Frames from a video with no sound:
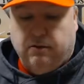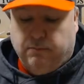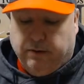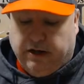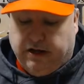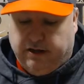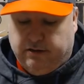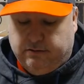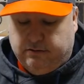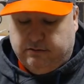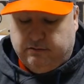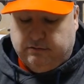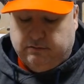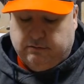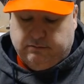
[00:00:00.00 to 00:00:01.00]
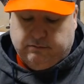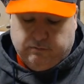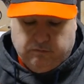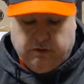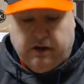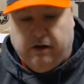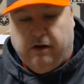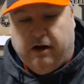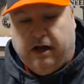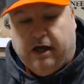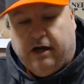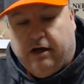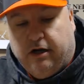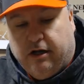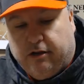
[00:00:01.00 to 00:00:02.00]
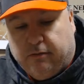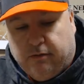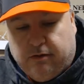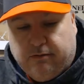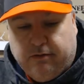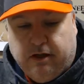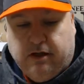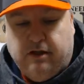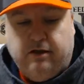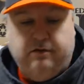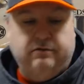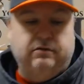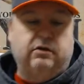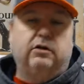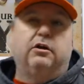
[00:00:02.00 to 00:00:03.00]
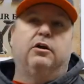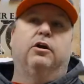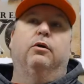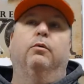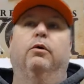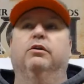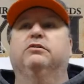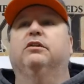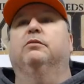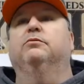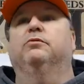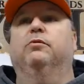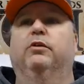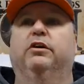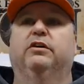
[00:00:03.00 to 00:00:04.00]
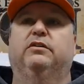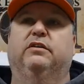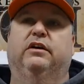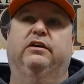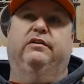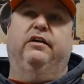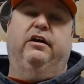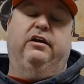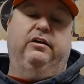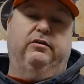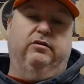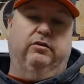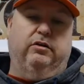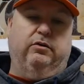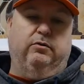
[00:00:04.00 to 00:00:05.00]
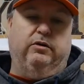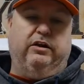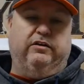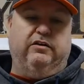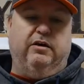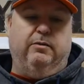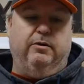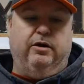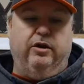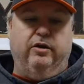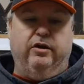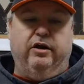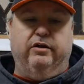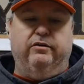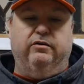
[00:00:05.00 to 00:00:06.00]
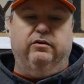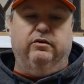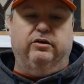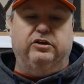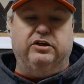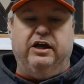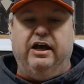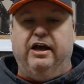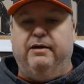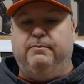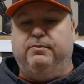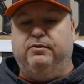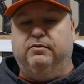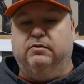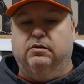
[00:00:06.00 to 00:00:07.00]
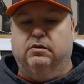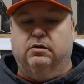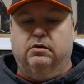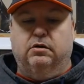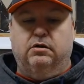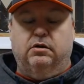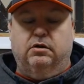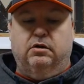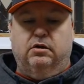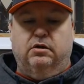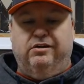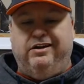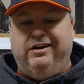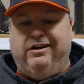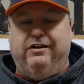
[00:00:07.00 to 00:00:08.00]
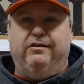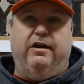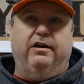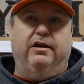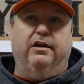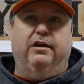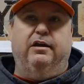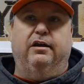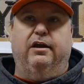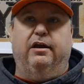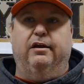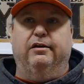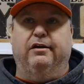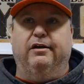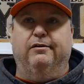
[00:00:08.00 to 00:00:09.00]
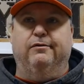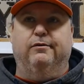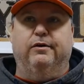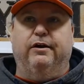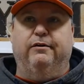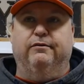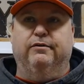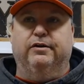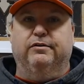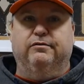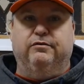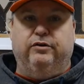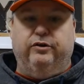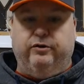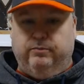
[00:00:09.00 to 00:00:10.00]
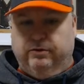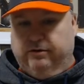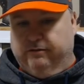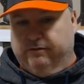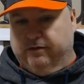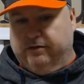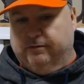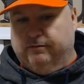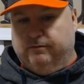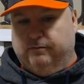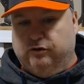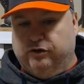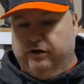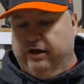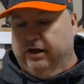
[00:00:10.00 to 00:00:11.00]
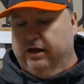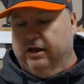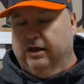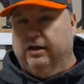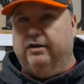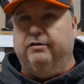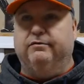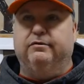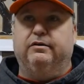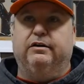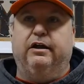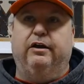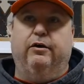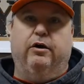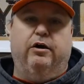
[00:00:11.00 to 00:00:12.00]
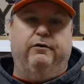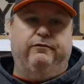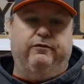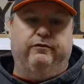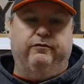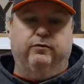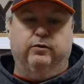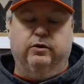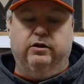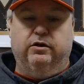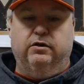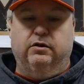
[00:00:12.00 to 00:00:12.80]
But now I got another one. And worst comes to worst, I could take it to the next time I go down to the shop. I could take it in there and get whatever, a little bit of a trade-in they'll offer for it.